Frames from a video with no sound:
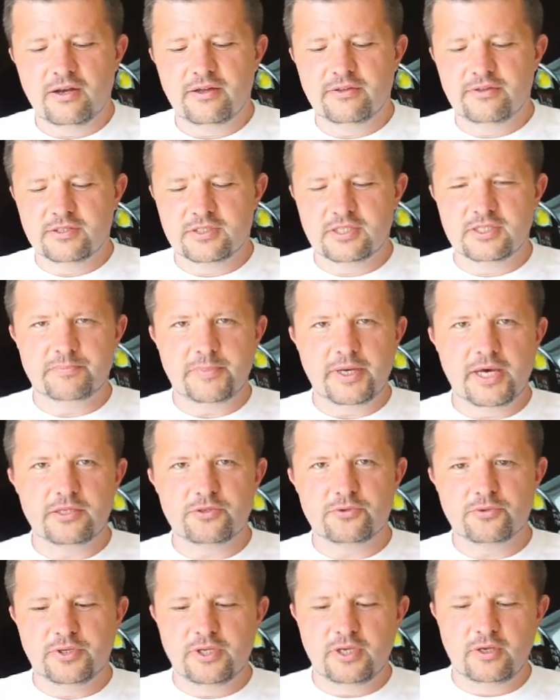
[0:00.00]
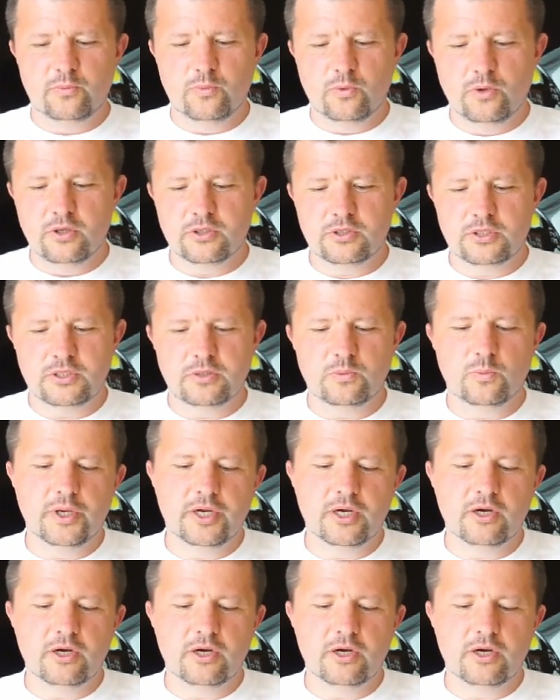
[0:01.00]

This is battery what we